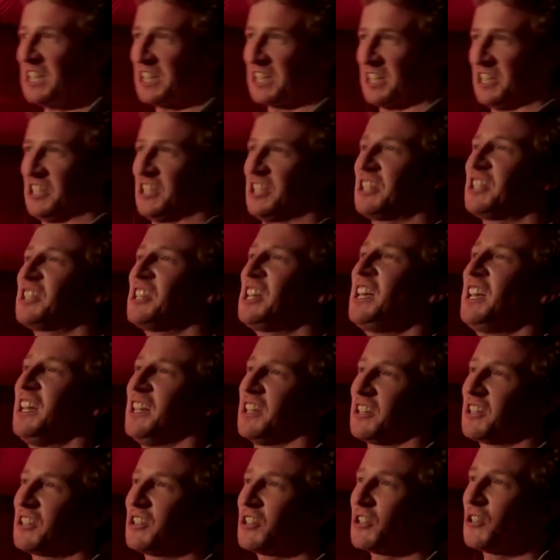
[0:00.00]
I can see
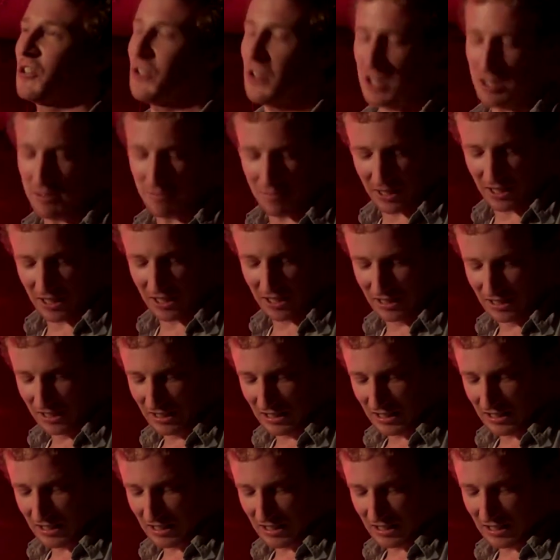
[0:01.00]
her screaming
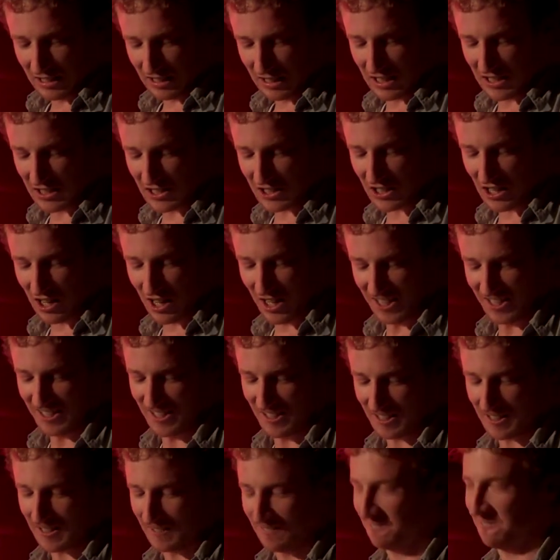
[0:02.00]
inside,
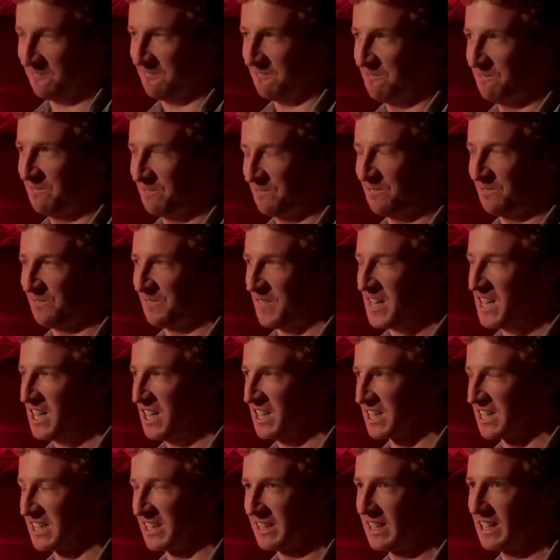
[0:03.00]
and I can
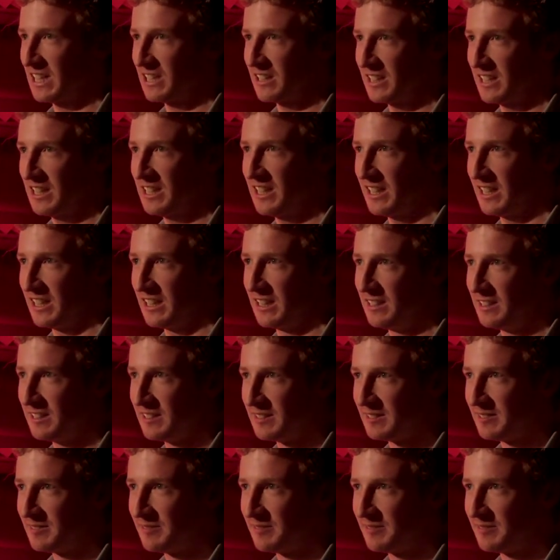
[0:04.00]
feel it out of here.